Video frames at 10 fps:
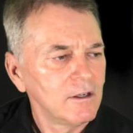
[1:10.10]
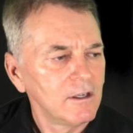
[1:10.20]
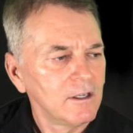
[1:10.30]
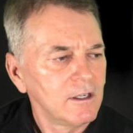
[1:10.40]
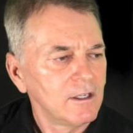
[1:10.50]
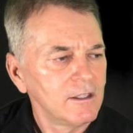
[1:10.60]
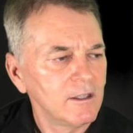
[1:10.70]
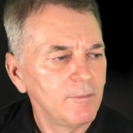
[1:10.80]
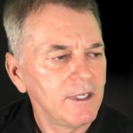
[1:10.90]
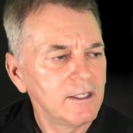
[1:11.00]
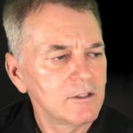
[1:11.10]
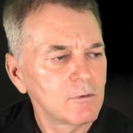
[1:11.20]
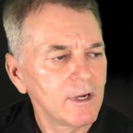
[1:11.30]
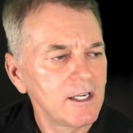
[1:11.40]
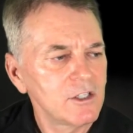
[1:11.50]
The B is
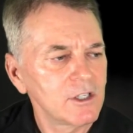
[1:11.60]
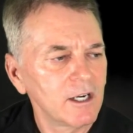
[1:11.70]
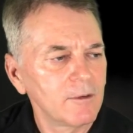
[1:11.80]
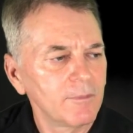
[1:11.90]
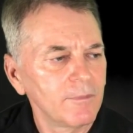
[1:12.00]
way sharp.